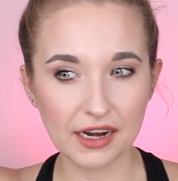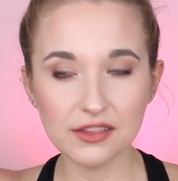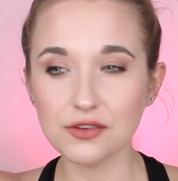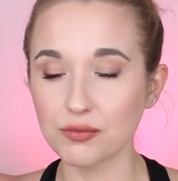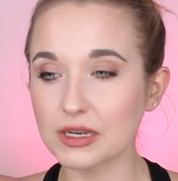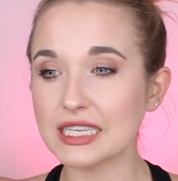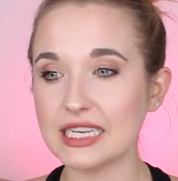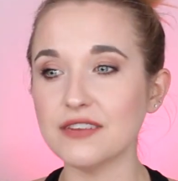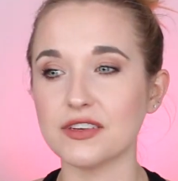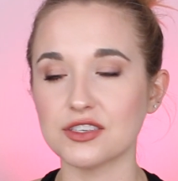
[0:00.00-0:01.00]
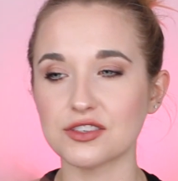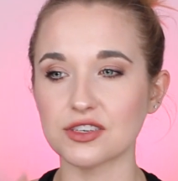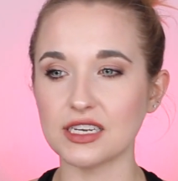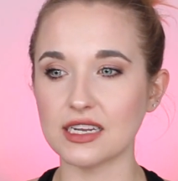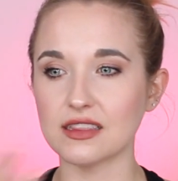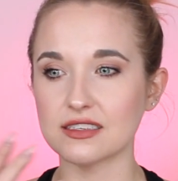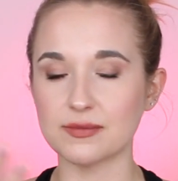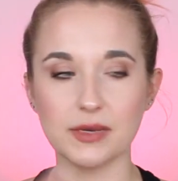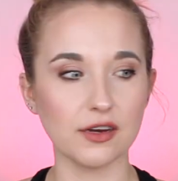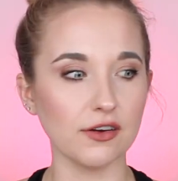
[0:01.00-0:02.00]
I look really even just looking in
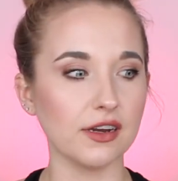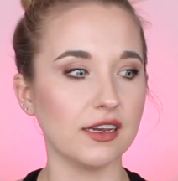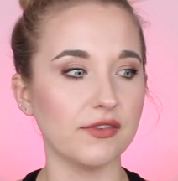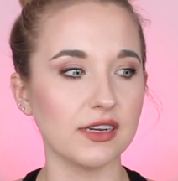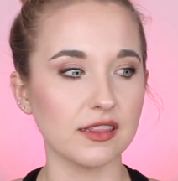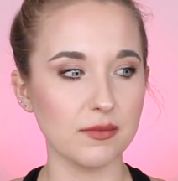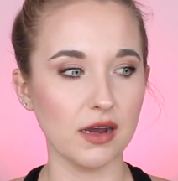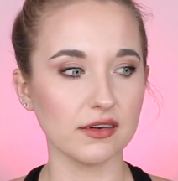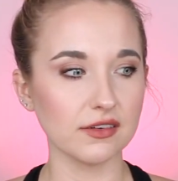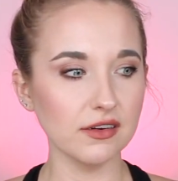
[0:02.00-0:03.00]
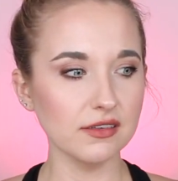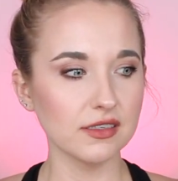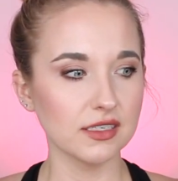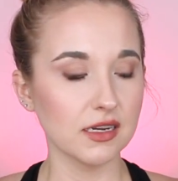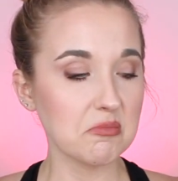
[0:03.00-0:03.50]
this mirror and even in the monitor.